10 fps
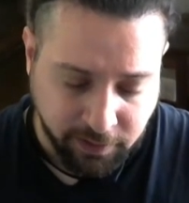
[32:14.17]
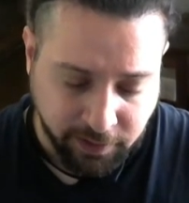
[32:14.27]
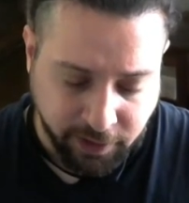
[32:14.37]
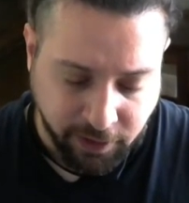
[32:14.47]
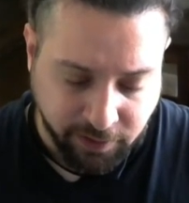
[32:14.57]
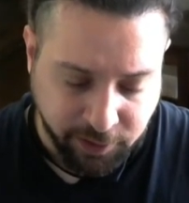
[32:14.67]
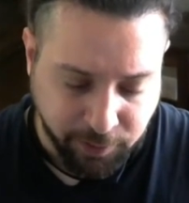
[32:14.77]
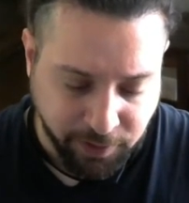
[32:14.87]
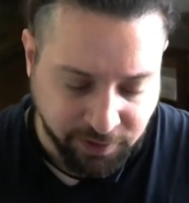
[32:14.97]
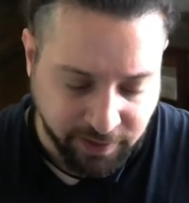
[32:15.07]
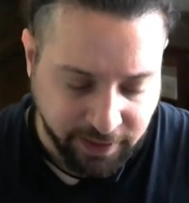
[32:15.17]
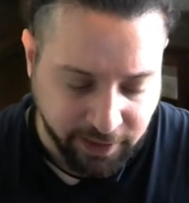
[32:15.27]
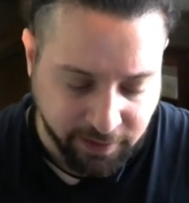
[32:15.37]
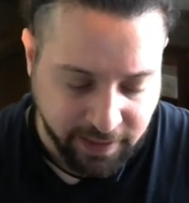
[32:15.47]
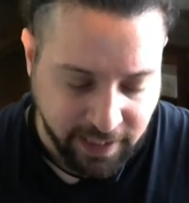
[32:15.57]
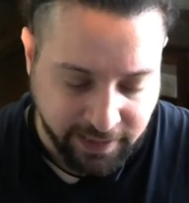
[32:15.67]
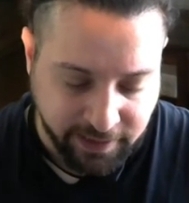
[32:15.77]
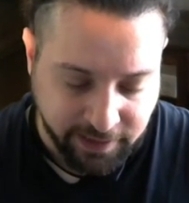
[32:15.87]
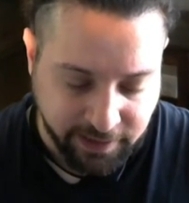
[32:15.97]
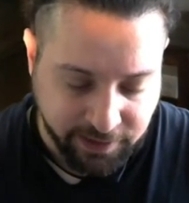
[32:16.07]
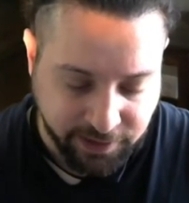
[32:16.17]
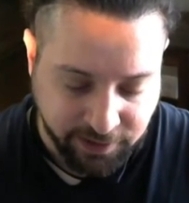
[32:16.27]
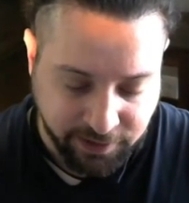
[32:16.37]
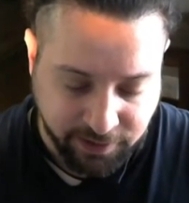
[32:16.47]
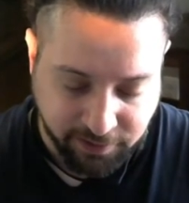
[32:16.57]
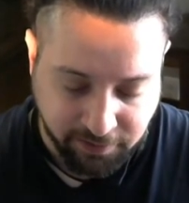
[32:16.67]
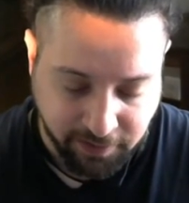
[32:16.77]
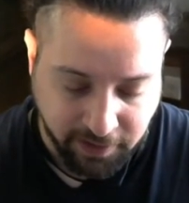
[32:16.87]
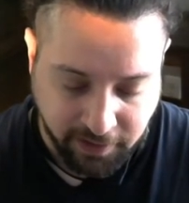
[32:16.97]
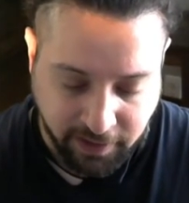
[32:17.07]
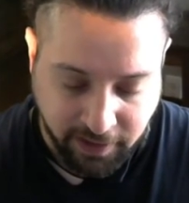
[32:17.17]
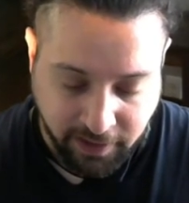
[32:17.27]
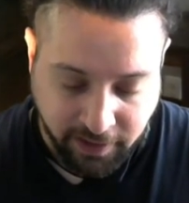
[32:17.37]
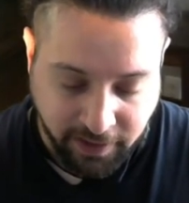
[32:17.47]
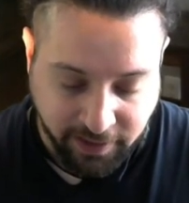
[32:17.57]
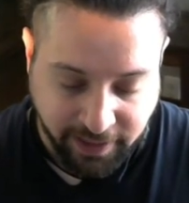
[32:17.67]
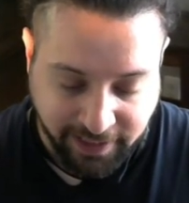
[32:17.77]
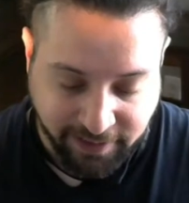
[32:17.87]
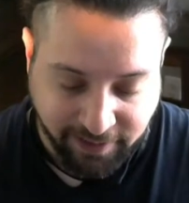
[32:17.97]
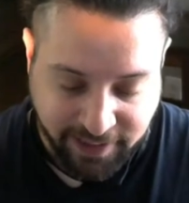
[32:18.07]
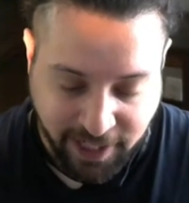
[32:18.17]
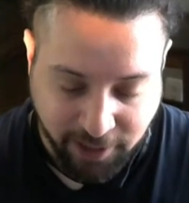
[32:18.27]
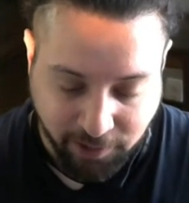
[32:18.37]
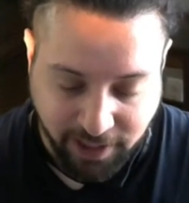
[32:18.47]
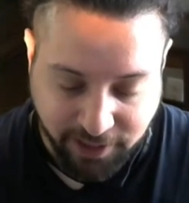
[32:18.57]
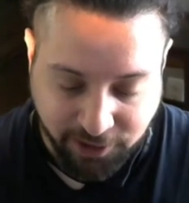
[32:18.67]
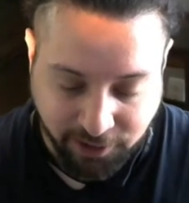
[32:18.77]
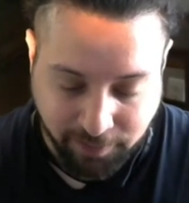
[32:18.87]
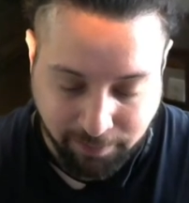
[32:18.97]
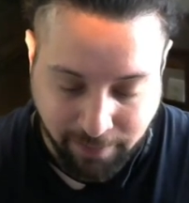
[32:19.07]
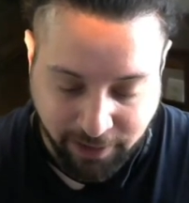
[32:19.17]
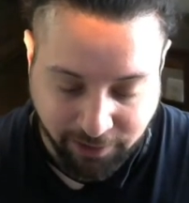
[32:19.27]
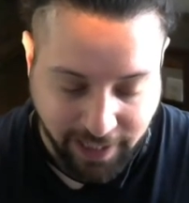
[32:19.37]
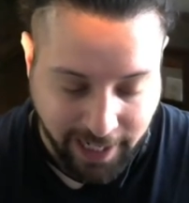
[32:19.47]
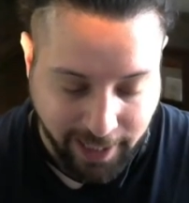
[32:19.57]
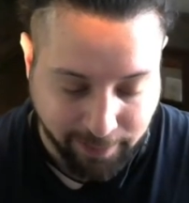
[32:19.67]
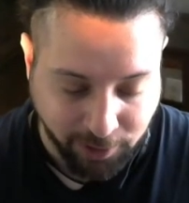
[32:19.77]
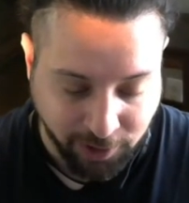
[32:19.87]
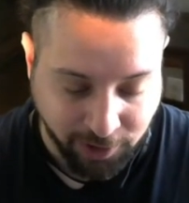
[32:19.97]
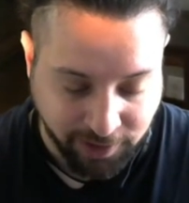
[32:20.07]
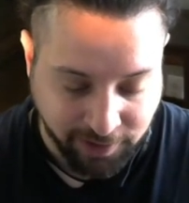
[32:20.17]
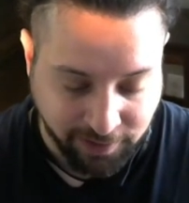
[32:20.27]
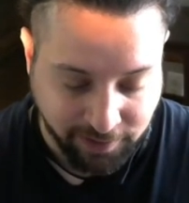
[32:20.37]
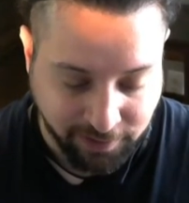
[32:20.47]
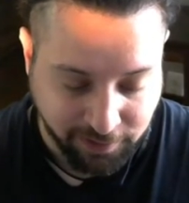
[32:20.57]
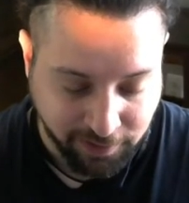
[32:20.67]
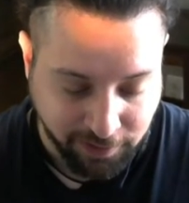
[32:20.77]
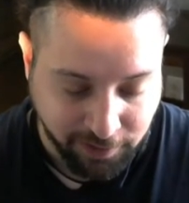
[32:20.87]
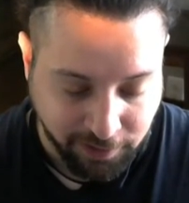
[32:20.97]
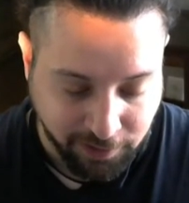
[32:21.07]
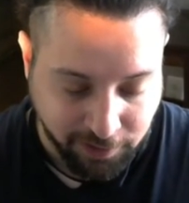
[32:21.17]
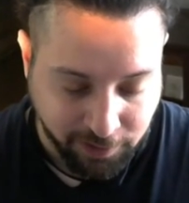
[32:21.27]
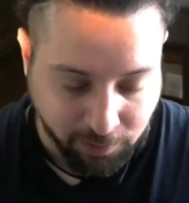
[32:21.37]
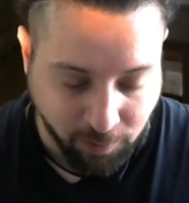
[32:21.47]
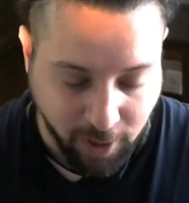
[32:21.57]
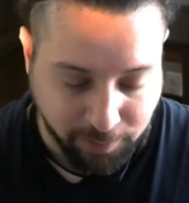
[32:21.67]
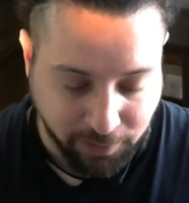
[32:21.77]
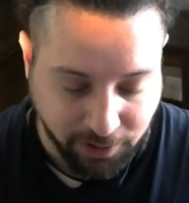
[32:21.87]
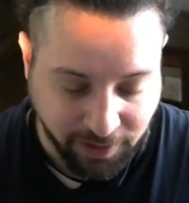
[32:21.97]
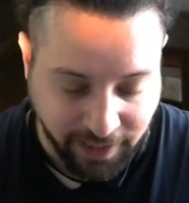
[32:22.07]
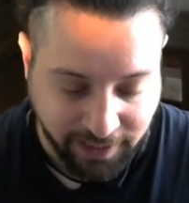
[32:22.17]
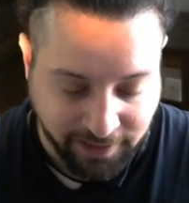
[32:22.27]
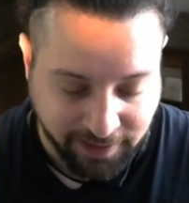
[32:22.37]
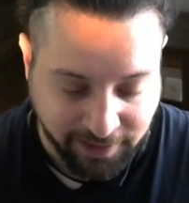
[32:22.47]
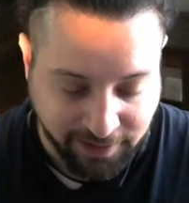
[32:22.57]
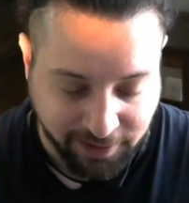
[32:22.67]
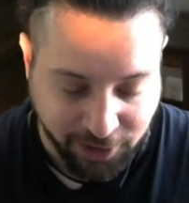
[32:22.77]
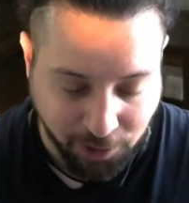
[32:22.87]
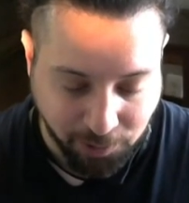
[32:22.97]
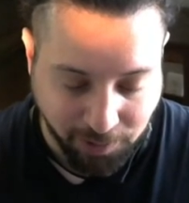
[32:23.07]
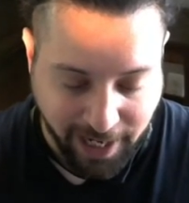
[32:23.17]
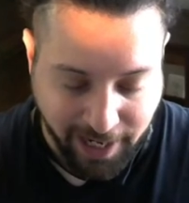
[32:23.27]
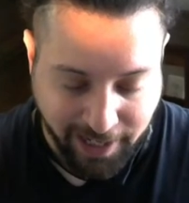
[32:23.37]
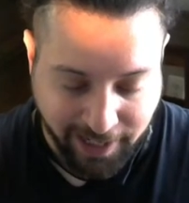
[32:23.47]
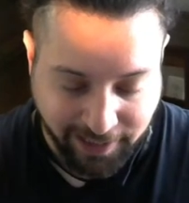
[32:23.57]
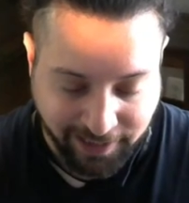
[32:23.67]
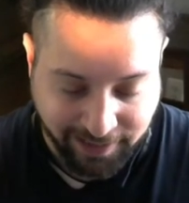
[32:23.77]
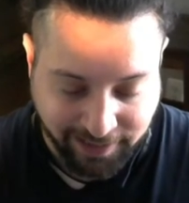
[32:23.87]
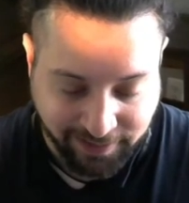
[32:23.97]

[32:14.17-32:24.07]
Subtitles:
You know, especially like here in the '90s, he's thanking like Terrorizer and Metal Hammer and Rock Brigade and Kerrang